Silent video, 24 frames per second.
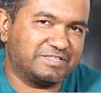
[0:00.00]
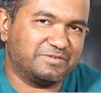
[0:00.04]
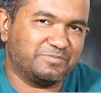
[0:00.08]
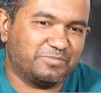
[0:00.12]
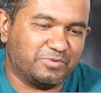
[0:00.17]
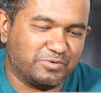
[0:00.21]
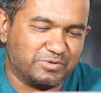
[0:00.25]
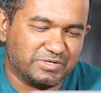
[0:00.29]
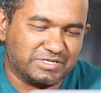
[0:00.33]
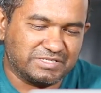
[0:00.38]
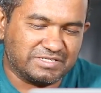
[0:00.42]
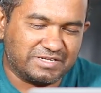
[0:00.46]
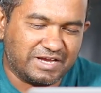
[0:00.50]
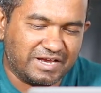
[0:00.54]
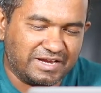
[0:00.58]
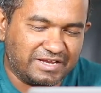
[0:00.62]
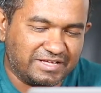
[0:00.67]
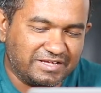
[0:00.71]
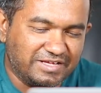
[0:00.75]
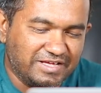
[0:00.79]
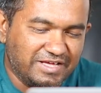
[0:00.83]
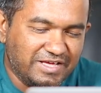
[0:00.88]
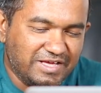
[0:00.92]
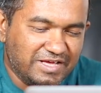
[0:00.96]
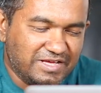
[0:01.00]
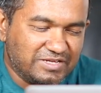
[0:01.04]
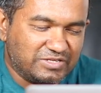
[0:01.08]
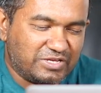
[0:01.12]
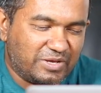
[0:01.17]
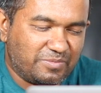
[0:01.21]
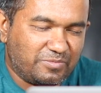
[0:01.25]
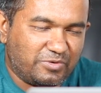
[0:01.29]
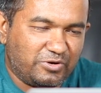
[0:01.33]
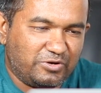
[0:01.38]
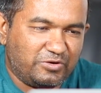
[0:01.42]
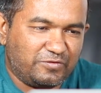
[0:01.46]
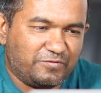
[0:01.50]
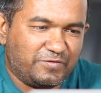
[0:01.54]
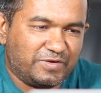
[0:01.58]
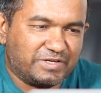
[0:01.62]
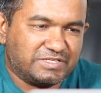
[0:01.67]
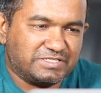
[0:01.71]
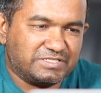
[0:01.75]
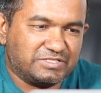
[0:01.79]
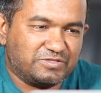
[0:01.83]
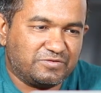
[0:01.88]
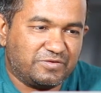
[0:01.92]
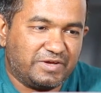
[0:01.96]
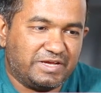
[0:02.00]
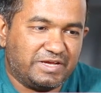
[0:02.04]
the port is running. So I'm going to fix it to